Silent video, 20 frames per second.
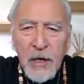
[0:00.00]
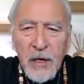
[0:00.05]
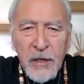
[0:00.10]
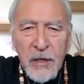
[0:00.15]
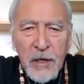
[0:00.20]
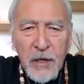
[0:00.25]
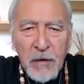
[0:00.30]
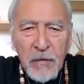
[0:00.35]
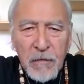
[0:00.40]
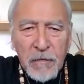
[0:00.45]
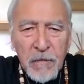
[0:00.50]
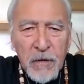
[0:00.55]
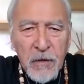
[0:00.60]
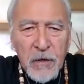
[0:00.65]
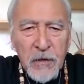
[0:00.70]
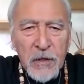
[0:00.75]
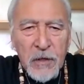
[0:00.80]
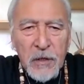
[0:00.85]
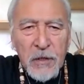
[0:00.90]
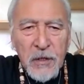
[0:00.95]
and then
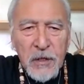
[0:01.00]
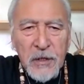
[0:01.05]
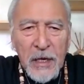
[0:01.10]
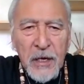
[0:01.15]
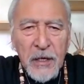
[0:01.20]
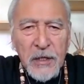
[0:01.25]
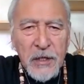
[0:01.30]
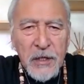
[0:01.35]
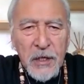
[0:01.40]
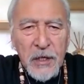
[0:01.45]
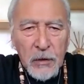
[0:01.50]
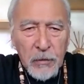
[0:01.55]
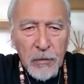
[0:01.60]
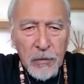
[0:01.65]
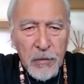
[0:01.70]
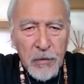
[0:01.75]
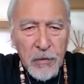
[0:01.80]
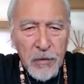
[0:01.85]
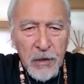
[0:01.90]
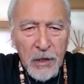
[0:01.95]
stand
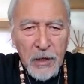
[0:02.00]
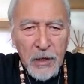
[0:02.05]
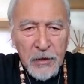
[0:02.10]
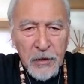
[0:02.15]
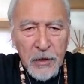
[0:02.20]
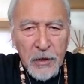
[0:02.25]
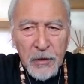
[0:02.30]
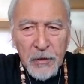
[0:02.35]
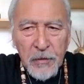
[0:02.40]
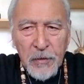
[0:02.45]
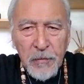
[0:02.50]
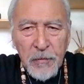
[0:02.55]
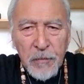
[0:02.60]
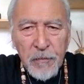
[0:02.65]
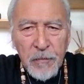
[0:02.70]
still like that.